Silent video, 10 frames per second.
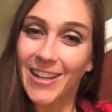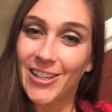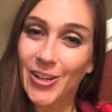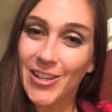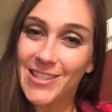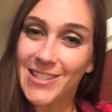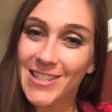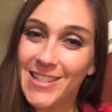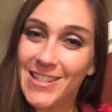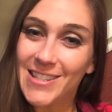Curious
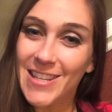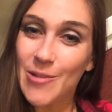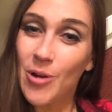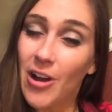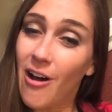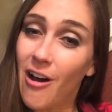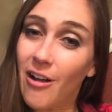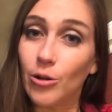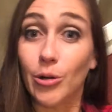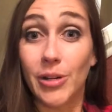to see what
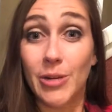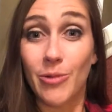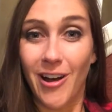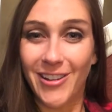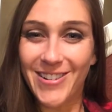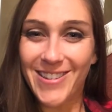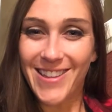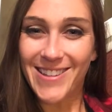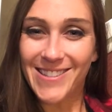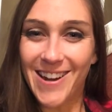all, or read what all your
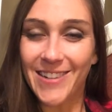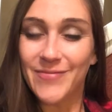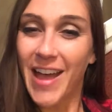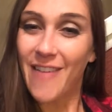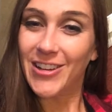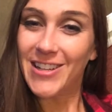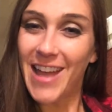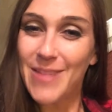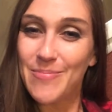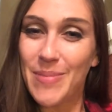thoughts are. Have a good
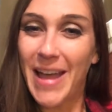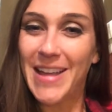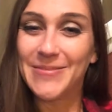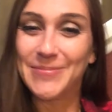night. Bye-bye.